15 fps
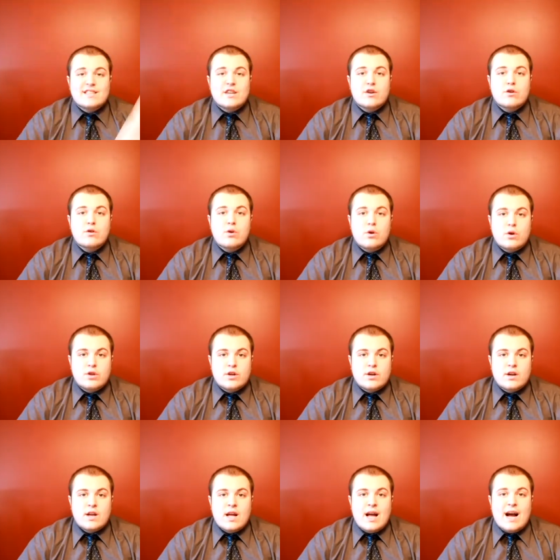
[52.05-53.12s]
I grew
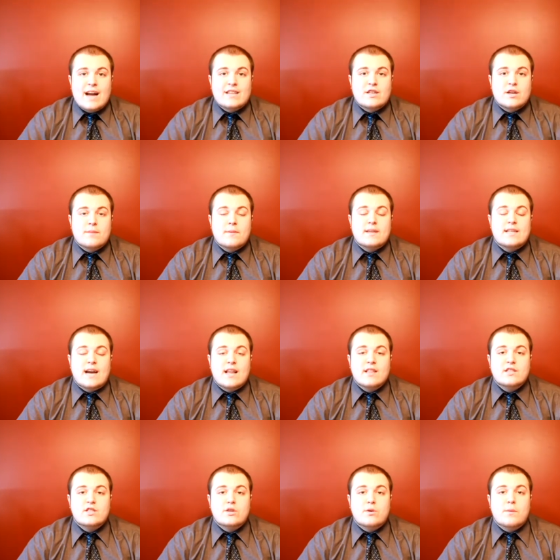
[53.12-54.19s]
older, I took my
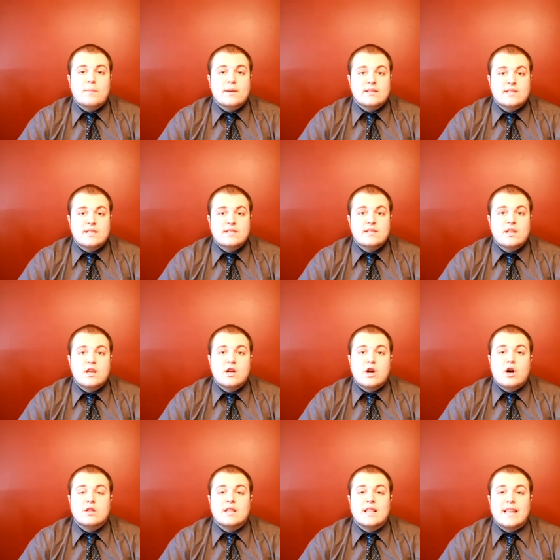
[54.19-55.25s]
talents to a business
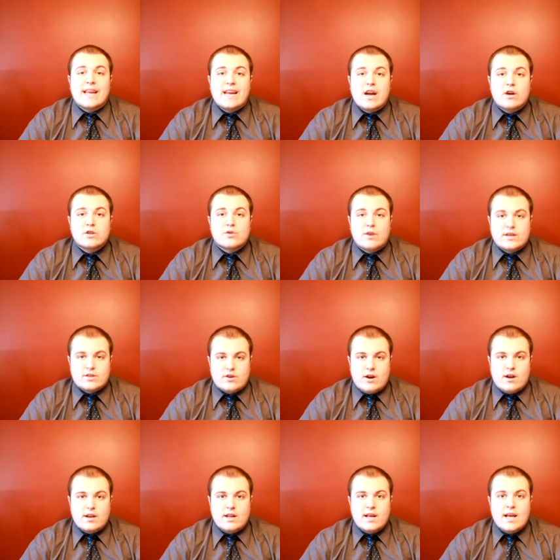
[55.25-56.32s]
called the Lake House
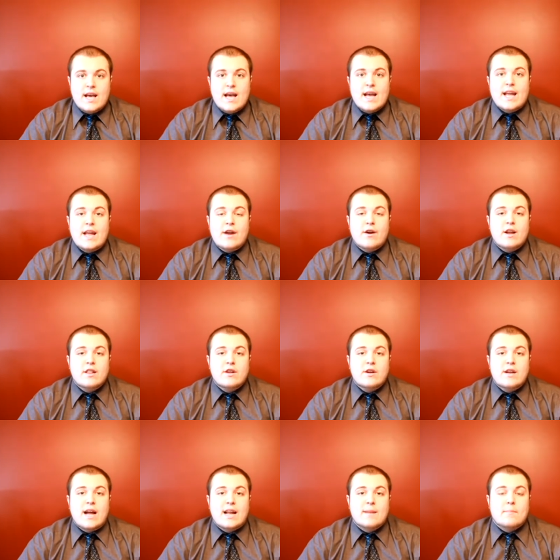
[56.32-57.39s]
Restaurant. Here I learned
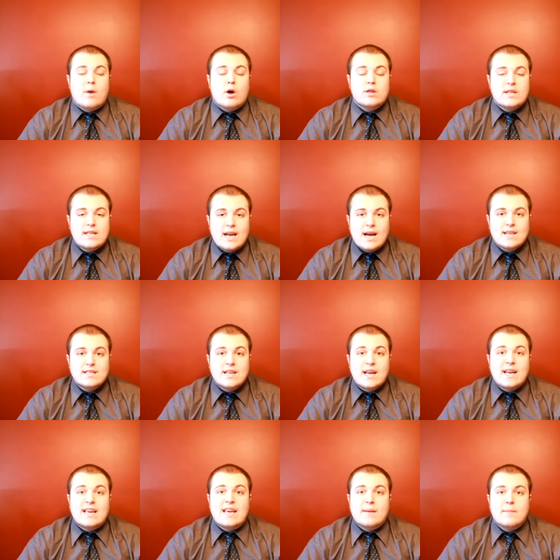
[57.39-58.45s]
how to multitask
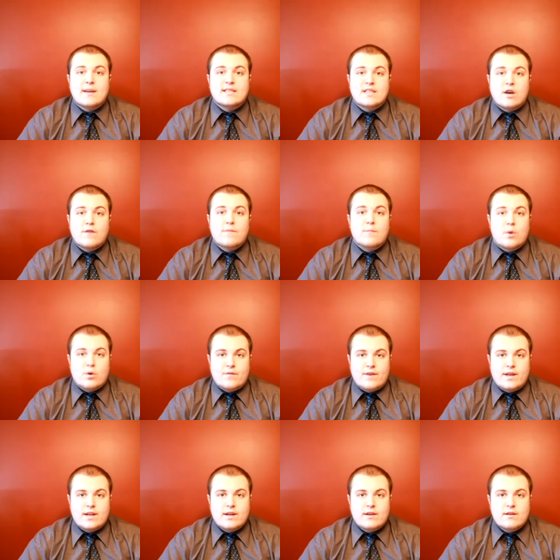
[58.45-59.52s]
and keep myself
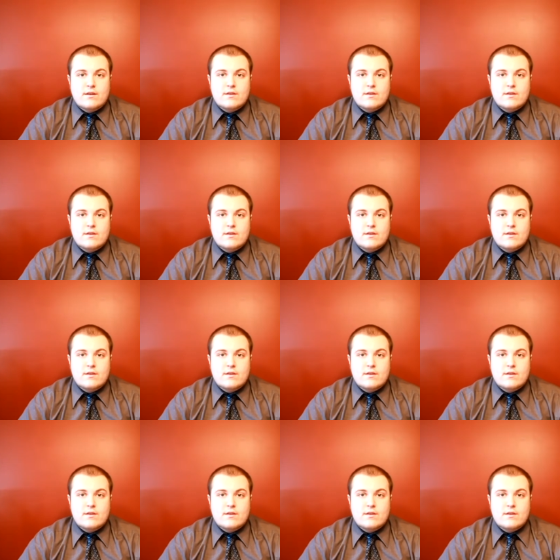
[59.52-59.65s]
motivated.